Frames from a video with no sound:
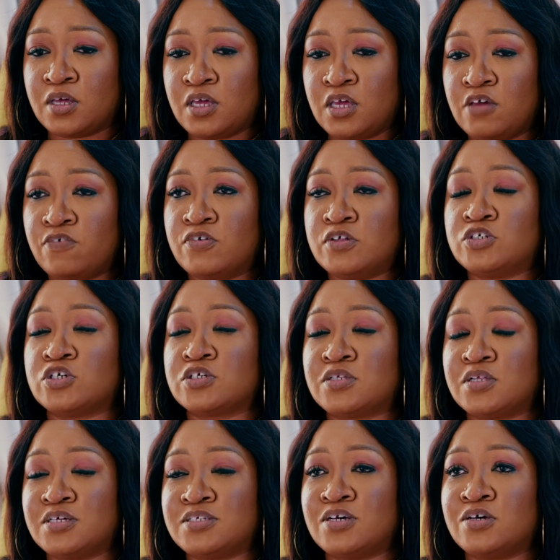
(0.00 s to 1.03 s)
even
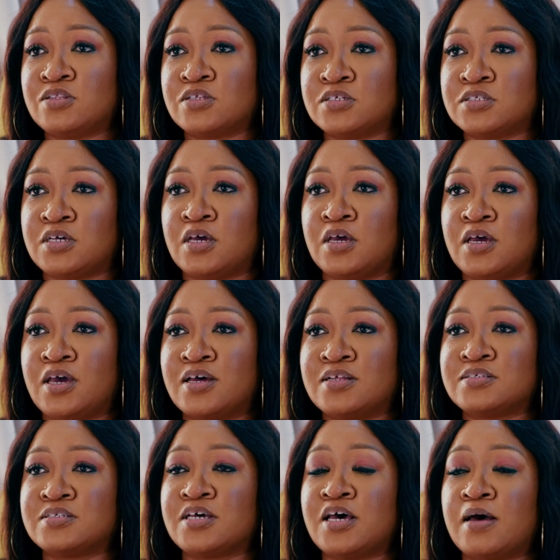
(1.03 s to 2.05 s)
just later in the day a
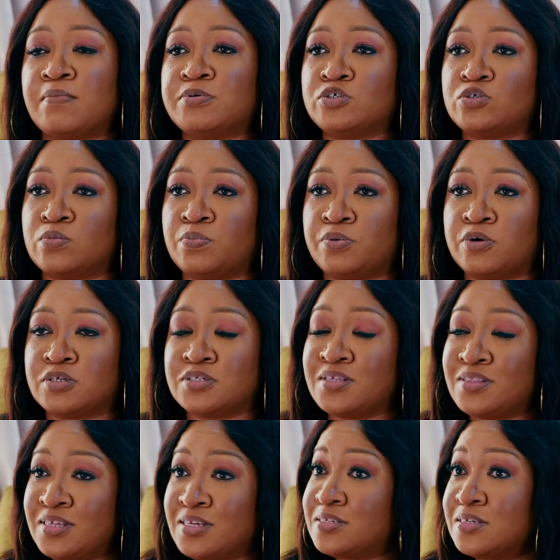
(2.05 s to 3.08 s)
tap should burst,
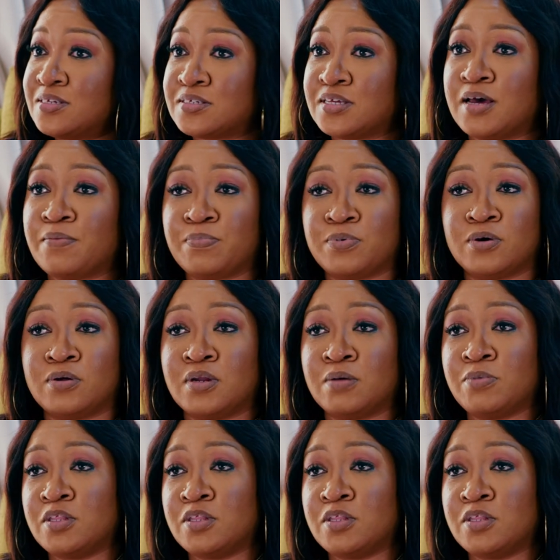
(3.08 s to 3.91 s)
and these things happen.